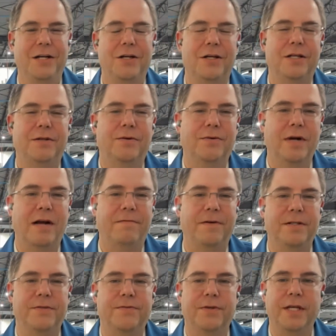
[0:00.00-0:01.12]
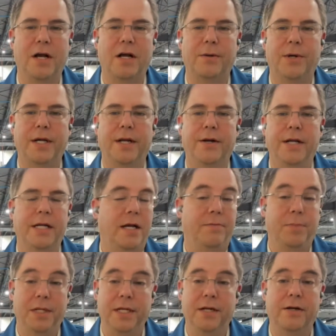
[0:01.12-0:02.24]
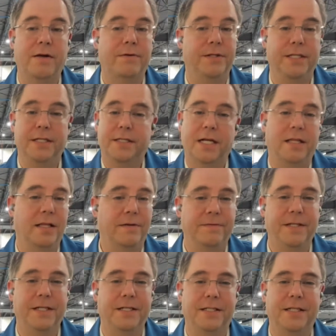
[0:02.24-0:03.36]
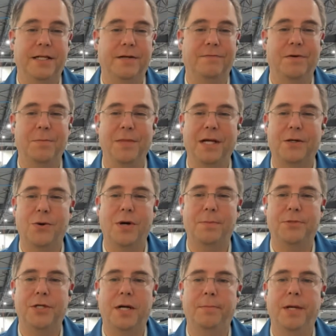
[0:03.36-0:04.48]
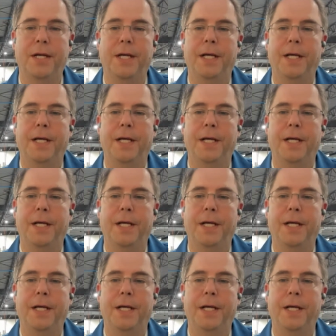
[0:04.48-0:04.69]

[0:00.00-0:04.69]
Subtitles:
good reference for the Ottawa area, and I've been here ever since. I loved it from that co-op job.